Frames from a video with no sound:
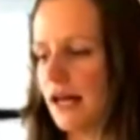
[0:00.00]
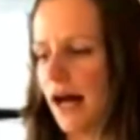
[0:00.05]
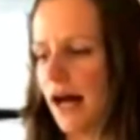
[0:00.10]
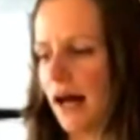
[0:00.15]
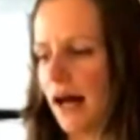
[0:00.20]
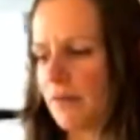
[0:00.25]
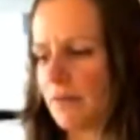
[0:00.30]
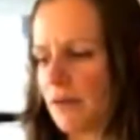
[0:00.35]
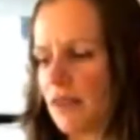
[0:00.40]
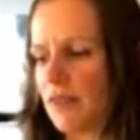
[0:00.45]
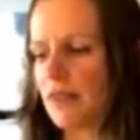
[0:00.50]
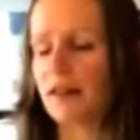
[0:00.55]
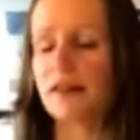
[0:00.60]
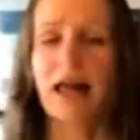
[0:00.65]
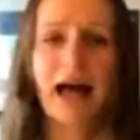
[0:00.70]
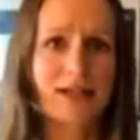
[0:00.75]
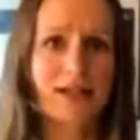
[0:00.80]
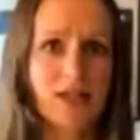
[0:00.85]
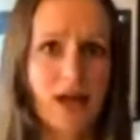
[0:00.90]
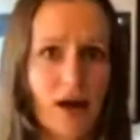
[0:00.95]
The
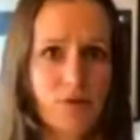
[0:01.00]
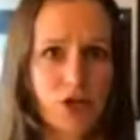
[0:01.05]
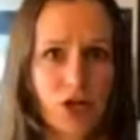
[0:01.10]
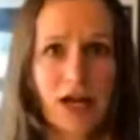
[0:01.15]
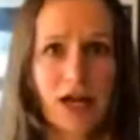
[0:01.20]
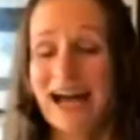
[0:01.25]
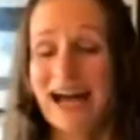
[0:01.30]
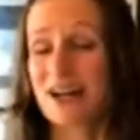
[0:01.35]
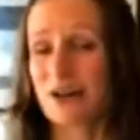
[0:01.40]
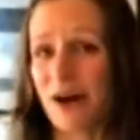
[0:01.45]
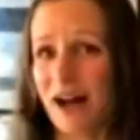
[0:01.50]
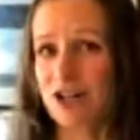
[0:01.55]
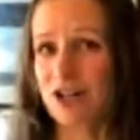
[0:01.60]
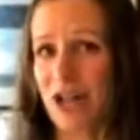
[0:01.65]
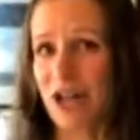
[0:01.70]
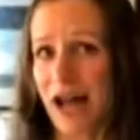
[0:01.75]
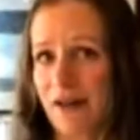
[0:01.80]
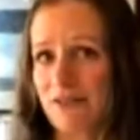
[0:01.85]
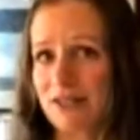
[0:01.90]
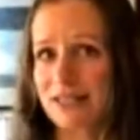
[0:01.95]
last option, I don't
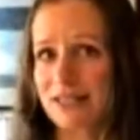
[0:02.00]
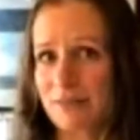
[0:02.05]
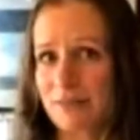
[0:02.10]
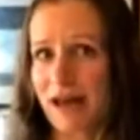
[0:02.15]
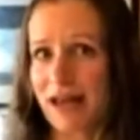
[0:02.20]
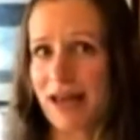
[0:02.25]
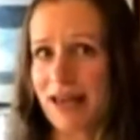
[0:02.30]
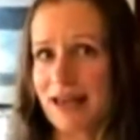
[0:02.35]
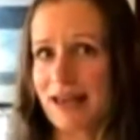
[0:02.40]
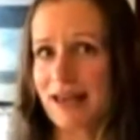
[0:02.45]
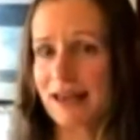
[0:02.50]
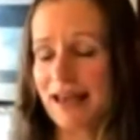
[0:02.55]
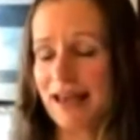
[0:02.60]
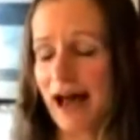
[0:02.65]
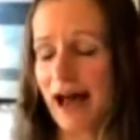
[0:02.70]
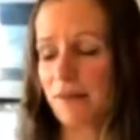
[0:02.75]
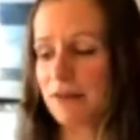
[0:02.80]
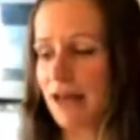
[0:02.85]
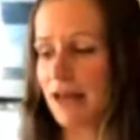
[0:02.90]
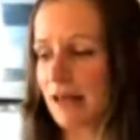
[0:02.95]
actually have this in my
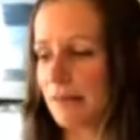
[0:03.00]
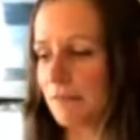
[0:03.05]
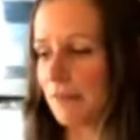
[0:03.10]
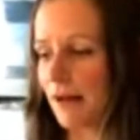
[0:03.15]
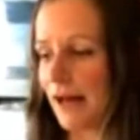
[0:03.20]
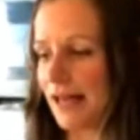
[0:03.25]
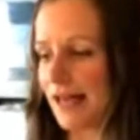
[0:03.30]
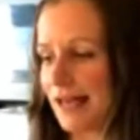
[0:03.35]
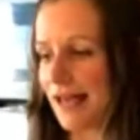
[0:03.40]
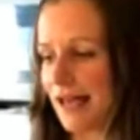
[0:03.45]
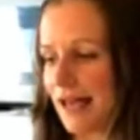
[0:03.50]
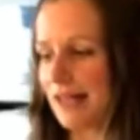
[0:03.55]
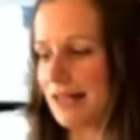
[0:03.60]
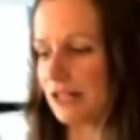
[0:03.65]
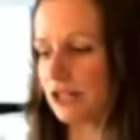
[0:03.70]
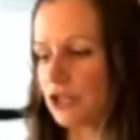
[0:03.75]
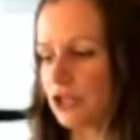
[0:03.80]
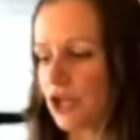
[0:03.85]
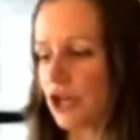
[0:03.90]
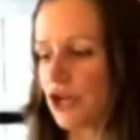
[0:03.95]
cabinet, but
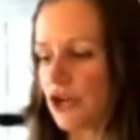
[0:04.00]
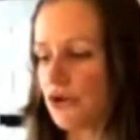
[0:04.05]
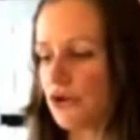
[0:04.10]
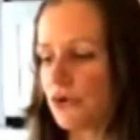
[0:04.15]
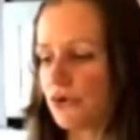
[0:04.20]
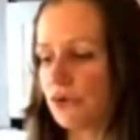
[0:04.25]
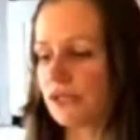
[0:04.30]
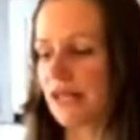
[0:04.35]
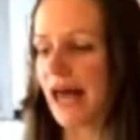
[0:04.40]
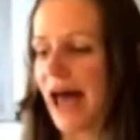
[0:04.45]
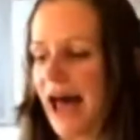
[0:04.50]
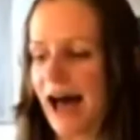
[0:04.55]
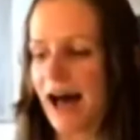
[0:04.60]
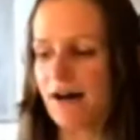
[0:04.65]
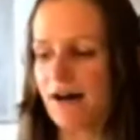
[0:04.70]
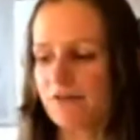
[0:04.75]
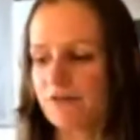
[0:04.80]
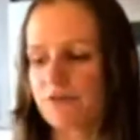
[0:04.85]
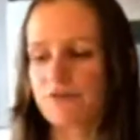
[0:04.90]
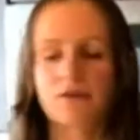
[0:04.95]
is to use
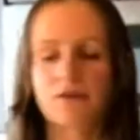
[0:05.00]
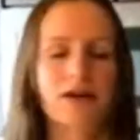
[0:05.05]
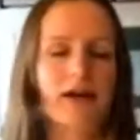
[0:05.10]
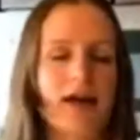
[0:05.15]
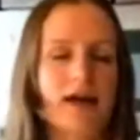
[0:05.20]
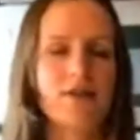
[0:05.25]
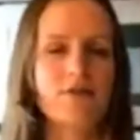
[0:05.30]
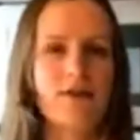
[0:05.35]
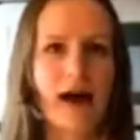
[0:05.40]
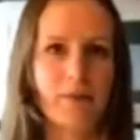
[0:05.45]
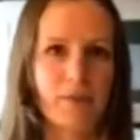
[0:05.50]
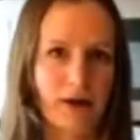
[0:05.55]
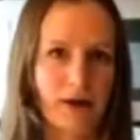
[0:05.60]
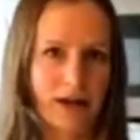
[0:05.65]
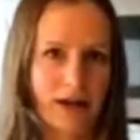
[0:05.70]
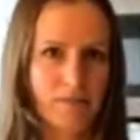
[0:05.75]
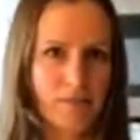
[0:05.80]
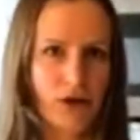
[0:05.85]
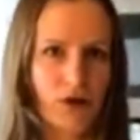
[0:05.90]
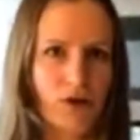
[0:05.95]
half
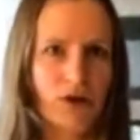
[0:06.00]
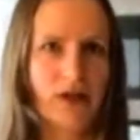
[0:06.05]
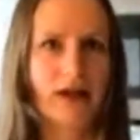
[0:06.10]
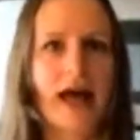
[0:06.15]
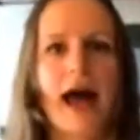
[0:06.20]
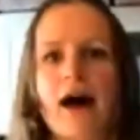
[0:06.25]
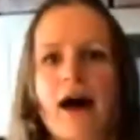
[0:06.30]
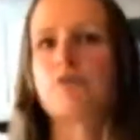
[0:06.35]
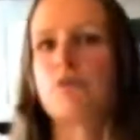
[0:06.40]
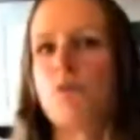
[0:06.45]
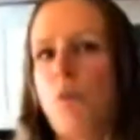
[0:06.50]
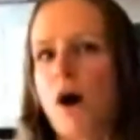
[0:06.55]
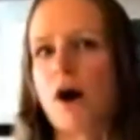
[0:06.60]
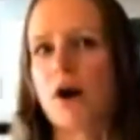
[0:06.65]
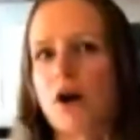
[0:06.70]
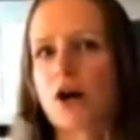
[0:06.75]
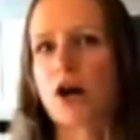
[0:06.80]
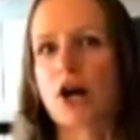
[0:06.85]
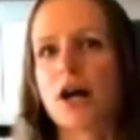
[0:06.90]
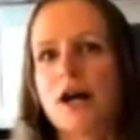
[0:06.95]
evaporated milk and half
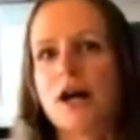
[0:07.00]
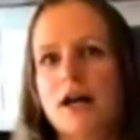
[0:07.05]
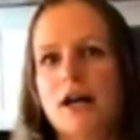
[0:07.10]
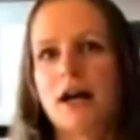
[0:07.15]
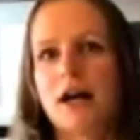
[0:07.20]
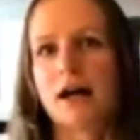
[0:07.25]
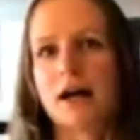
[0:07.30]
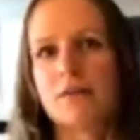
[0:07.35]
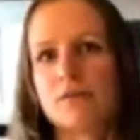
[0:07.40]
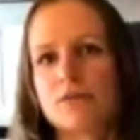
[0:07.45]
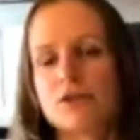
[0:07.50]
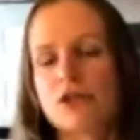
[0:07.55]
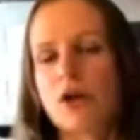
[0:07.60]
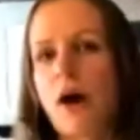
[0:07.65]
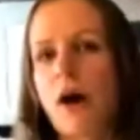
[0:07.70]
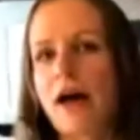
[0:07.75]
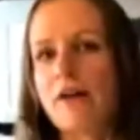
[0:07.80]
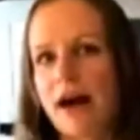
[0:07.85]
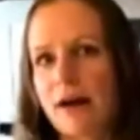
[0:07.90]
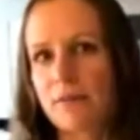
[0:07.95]
water. So
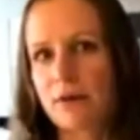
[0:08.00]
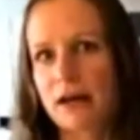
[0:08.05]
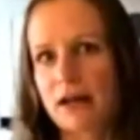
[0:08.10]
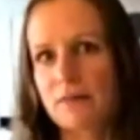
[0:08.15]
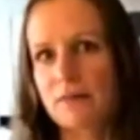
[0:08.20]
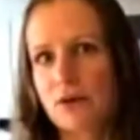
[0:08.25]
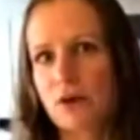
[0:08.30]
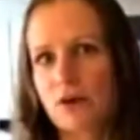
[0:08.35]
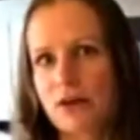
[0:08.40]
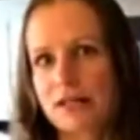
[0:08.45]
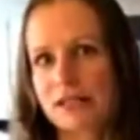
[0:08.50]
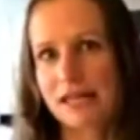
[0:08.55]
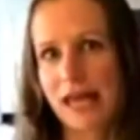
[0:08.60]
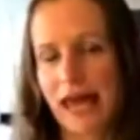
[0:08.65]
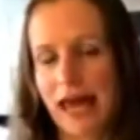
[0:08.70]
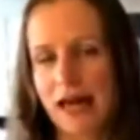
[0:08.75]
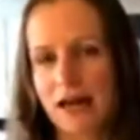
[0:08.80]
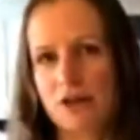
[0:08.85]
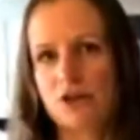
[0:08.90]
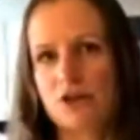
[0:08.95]
evaporated milk is
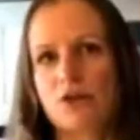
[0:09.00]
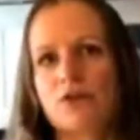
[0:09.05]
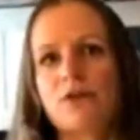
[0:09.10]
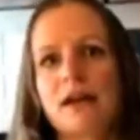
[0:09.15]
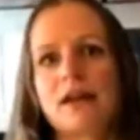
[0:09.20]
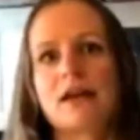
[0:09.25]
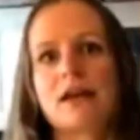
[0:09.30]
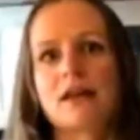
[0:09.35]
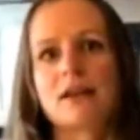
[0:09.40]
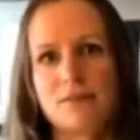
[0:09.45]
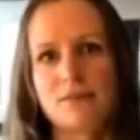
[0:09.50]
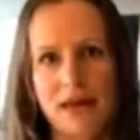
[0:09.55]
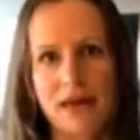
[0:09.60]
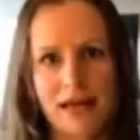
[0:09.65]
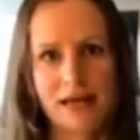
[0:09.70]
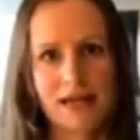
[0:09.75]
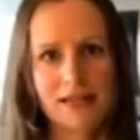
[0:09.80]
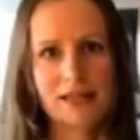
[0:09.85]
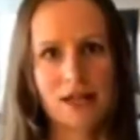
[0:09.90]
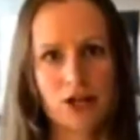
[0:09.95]
canned. You'll find it in the
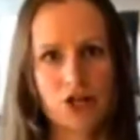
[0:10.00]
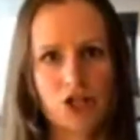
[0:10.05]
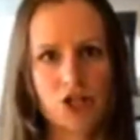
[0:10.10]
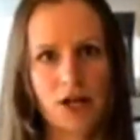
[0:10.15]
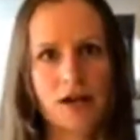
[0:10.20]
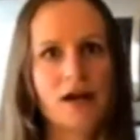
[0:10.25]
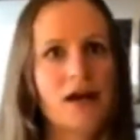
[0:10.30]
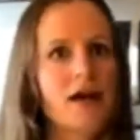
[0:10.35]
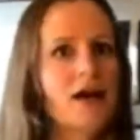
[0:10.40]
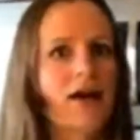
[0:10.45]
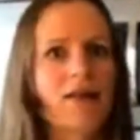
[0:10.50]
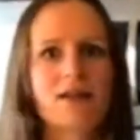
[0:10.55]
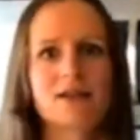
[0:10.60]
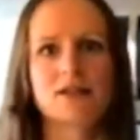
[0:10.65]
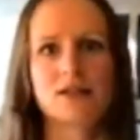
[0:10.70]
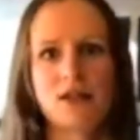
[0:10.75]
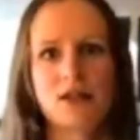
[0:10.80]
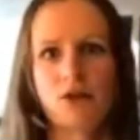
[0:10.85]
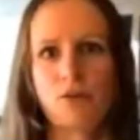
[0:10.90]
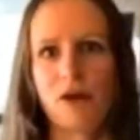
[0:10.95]
baking section, and that's
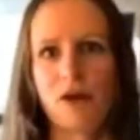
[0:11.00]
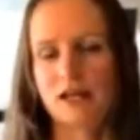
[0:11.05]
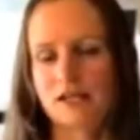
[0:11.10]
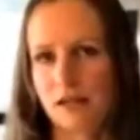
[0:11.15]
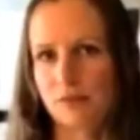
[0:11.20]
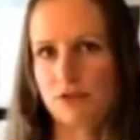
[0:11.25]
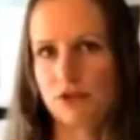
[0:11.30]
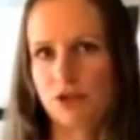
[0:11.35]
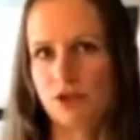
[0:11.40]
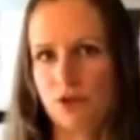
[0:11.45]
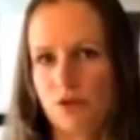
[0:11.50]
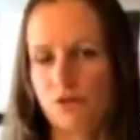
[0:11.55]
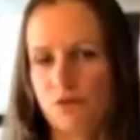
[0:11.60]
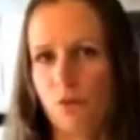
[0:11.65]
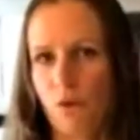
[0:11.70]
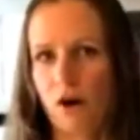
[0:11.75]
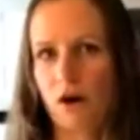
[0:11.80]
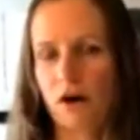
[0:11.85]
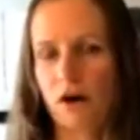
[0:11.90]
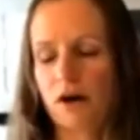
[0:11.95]
another way to substitute
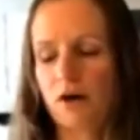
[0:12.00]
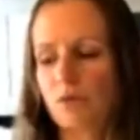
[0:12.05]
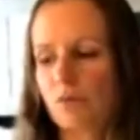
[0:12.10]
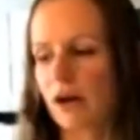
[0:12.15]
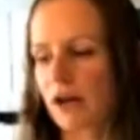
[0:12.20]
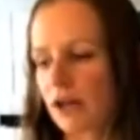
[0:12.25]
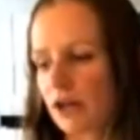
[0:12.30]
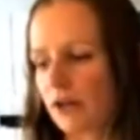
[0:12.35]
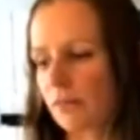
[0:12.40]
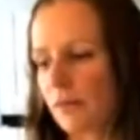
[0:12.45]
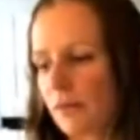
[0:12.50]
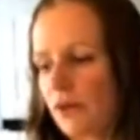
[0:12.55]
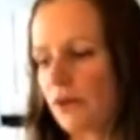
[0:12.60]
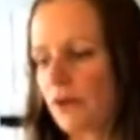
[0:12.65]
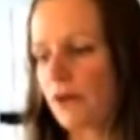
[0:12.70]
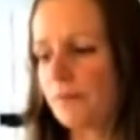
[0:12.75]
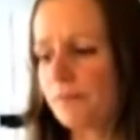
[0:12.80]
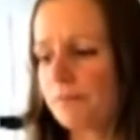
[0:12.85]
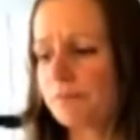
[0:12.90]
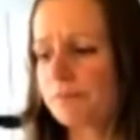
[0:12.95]
for regular milk.